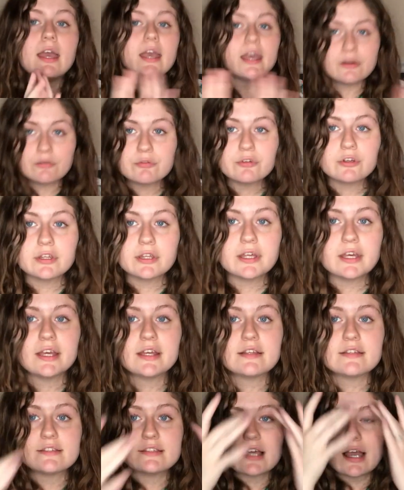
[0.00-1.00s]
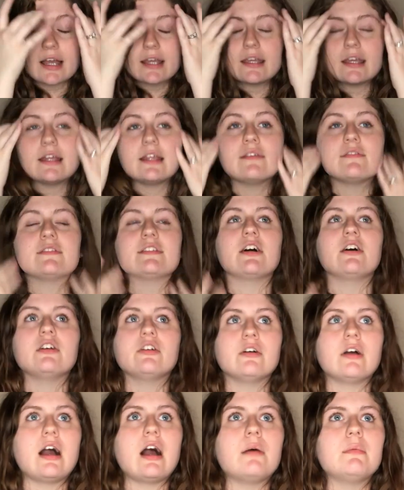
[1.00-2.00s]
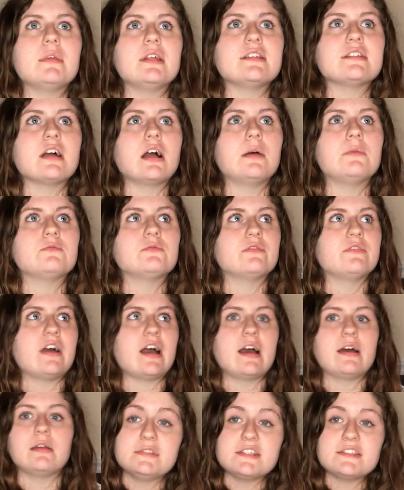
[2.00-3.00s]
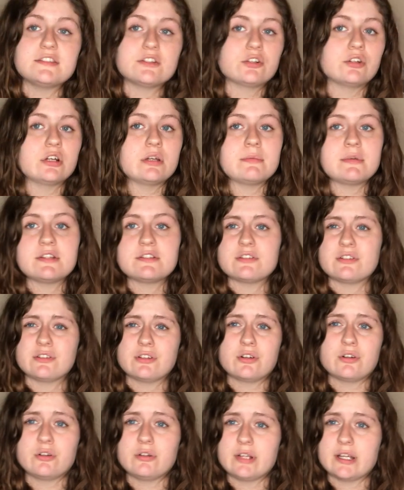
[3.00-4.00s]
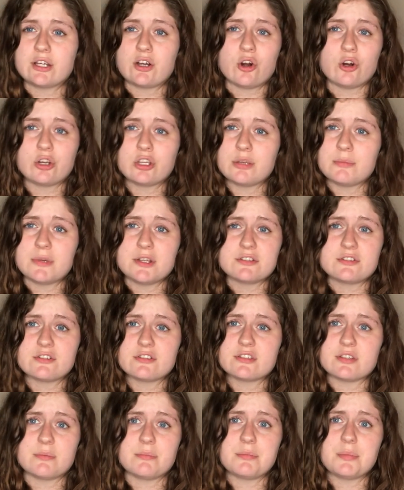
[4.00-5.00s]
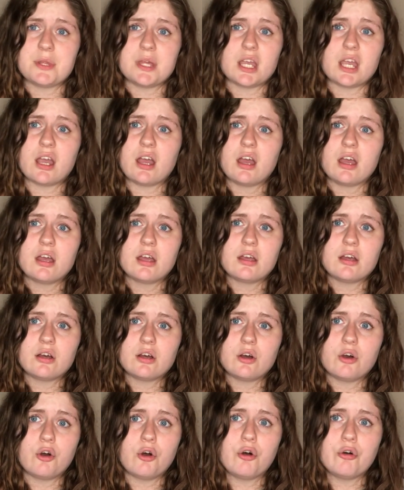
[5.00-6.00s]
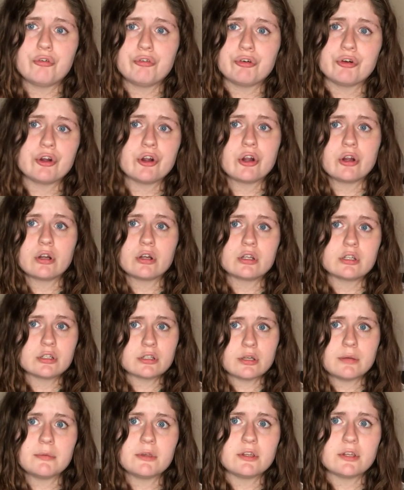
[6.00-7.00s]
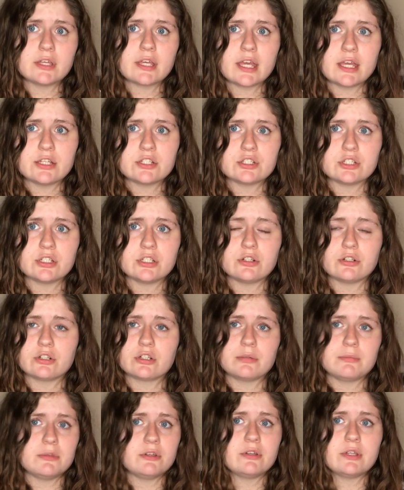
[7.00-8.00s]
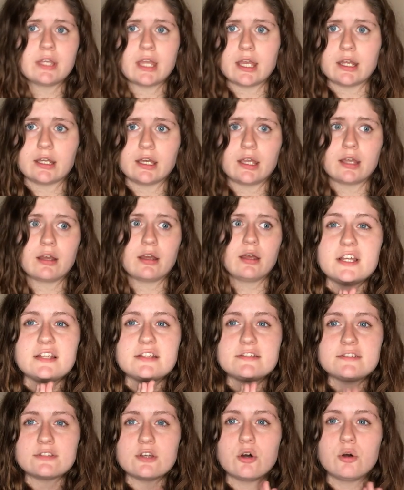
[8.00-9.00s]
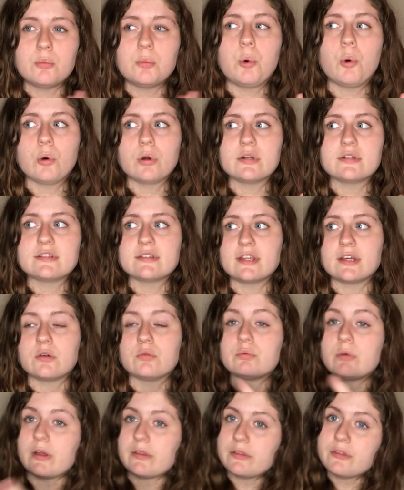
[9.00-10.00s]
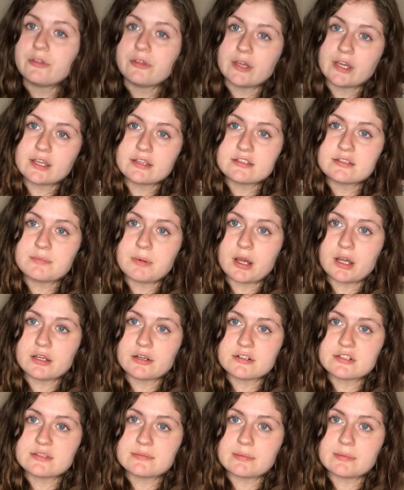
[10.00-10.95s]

It really is. I can't even tell you how many times we've had disagreements or little like arguments or something over communication or communicating. It is so important to like run things by your